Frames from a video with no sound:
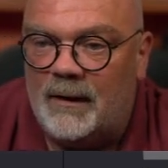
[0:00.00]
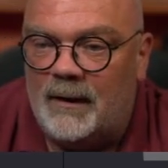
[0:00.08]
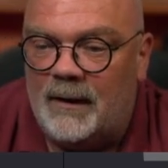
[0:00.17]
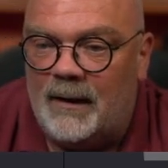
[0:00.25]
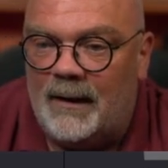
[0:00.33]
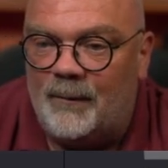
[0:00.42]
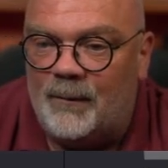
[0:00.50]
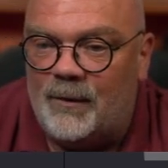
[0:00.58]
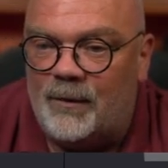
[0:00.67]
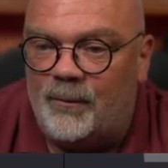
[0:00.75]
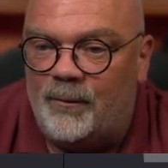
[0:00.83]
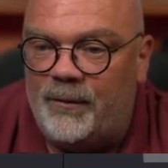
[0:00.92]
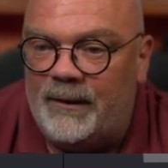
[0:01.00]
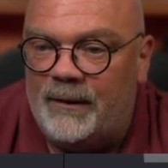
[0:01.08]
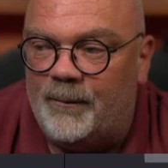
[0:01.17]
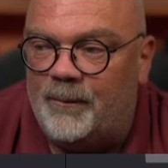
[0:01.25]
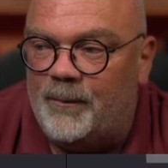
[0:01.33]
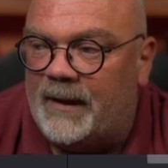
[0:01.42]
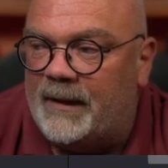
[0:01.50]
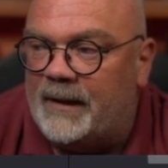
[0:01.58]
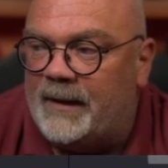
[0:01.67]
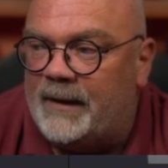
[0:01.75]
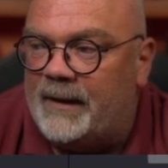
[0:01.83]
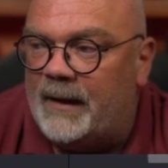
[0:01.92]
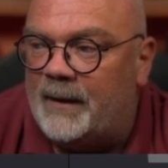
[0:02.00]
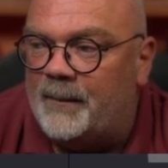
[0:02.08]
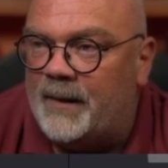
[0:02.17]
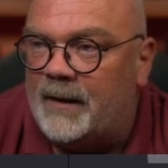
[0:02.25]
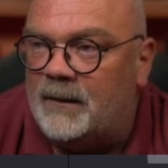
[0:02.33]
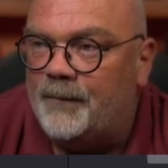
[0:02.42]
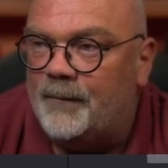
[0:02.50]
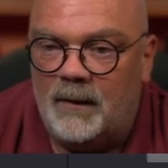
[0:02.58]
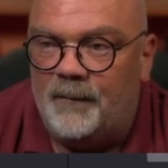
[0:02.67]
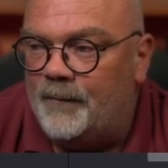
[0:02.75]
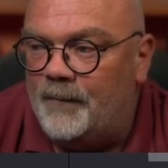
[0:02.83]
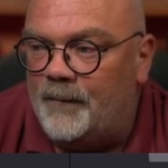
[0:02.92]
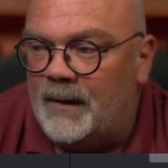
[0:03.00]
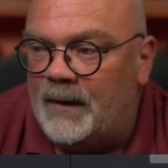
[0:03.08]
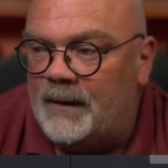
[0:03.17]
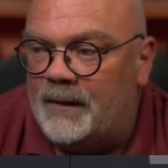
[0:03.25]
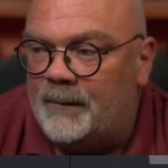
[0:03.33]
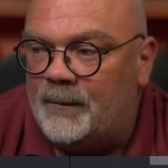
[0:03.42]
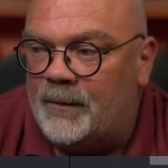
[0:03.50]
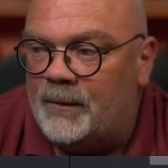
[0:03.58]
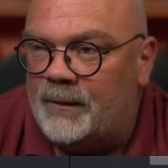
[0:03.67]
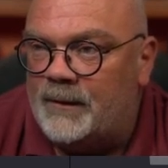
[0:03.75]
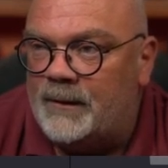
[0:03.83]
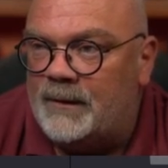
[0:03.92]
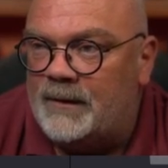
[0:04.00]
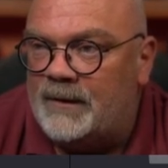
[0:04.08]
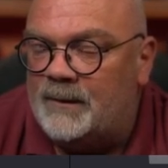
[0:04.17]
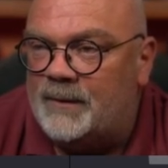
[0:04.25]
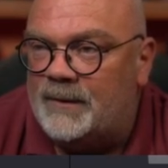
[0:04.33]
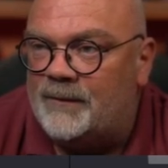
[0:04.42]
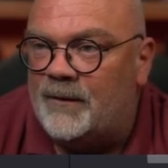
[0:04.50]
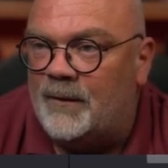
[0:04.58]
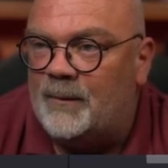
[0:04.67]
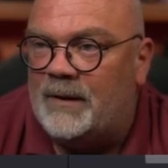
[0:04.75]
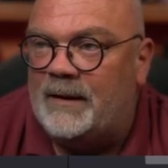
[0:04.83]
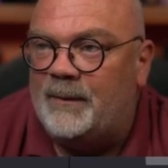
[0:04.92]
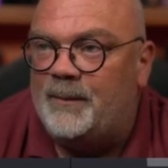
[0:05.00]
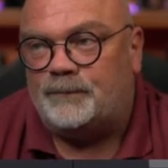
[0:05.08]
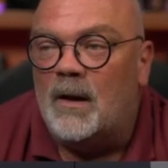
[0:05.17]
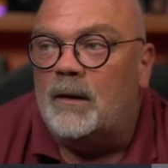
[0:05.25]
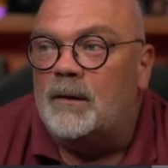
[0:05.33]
I'm gonna bring up my gamma and I'm gonna keep it from clipping.